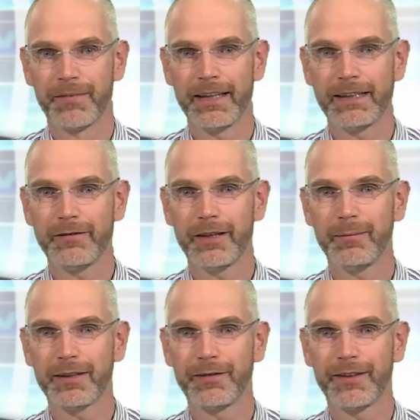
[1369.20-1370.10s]
thank you very
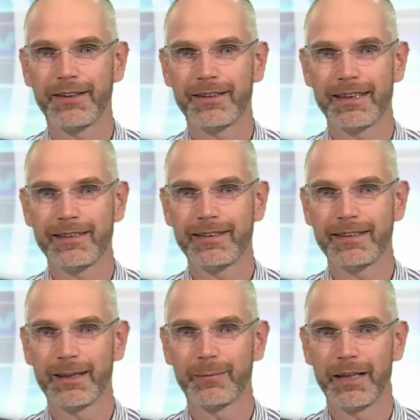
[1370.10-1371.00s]
much for your
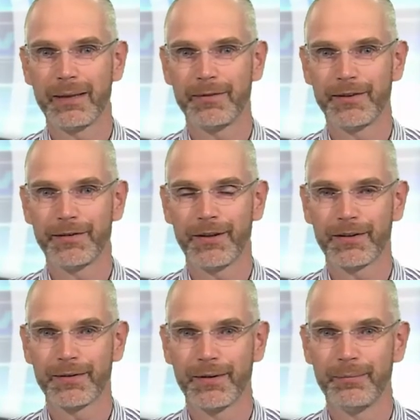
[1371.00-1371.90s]
attention. I'll be happy to
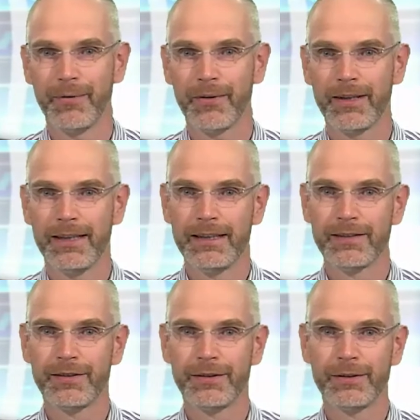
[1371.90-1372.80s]
talk more
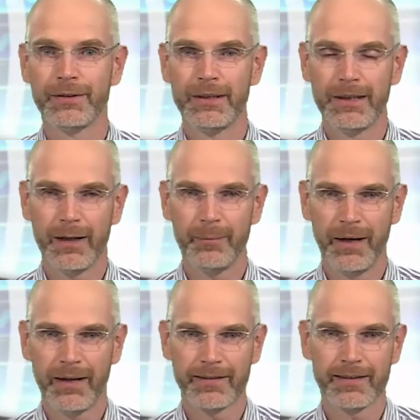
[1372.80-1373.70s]
to you
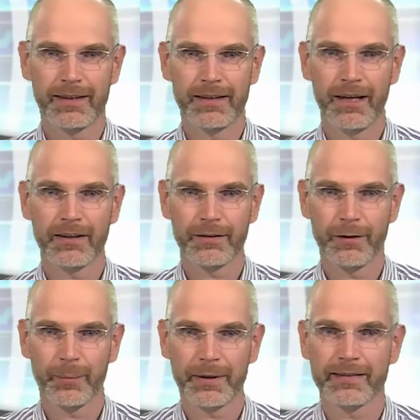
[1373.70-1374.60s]
about other
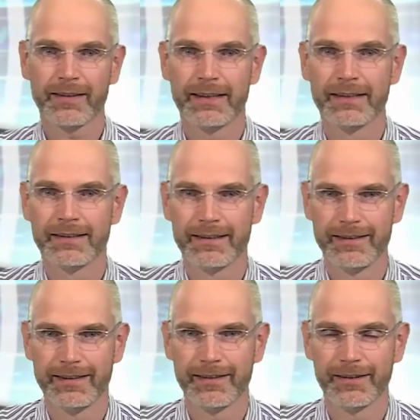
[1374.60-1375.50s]
topics in
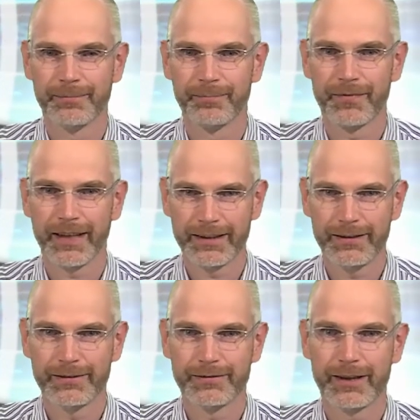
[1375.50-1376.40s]
detail. Thank
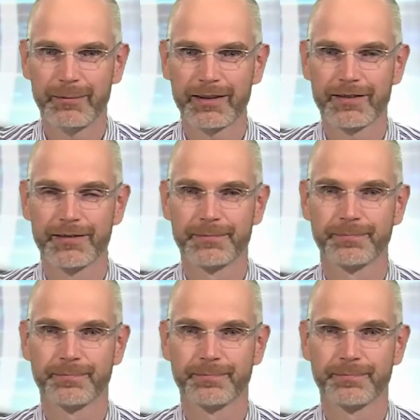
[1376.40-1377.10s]
you very much.